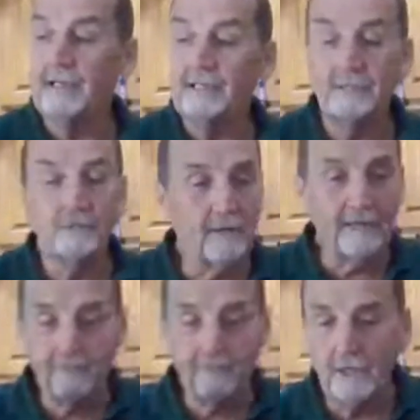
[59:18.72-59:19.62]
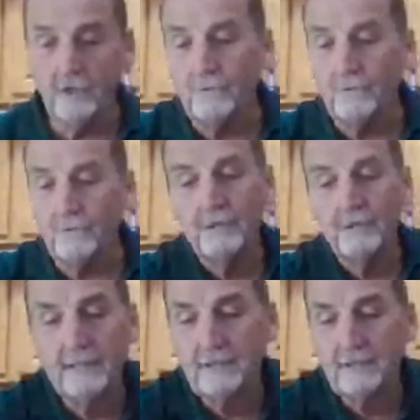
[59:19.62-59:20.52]
just don't have a clue. So they
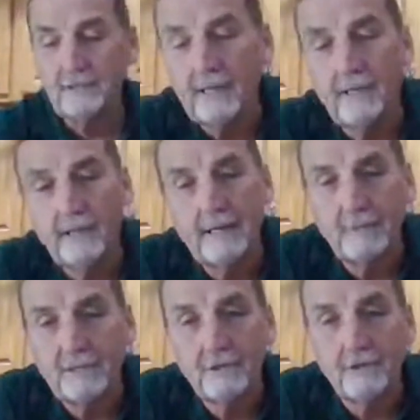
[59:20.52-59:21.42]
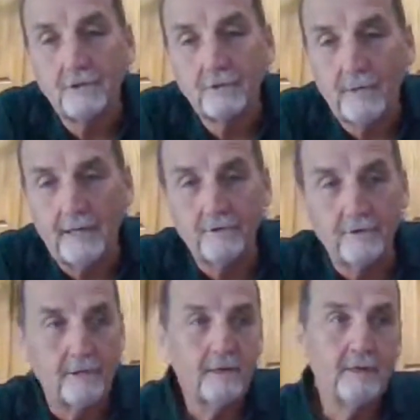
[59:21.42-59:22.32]
use that lame excuse rather
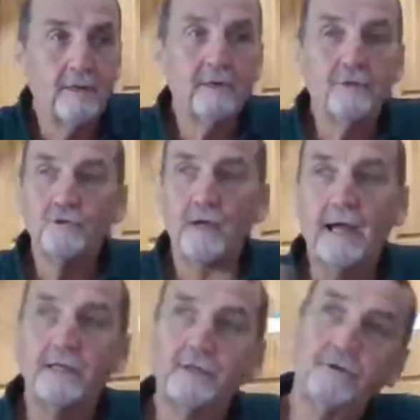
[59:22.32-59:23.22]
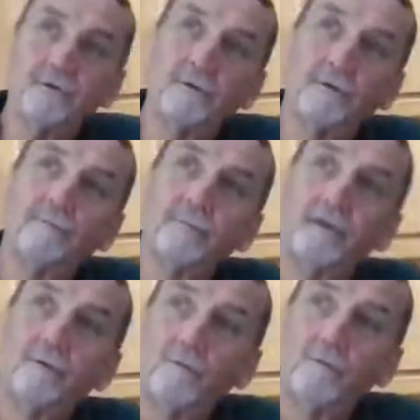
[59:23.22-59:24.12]
than try to
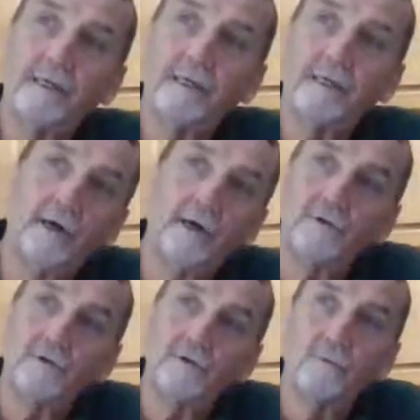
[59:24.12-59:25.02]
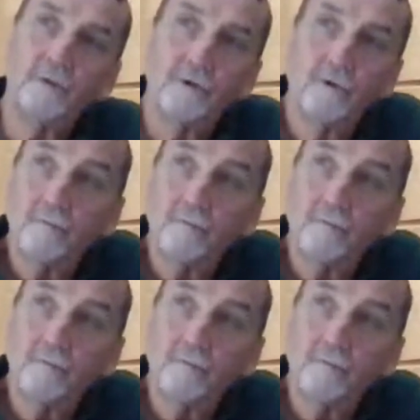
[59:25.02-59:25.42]
really ponder the real.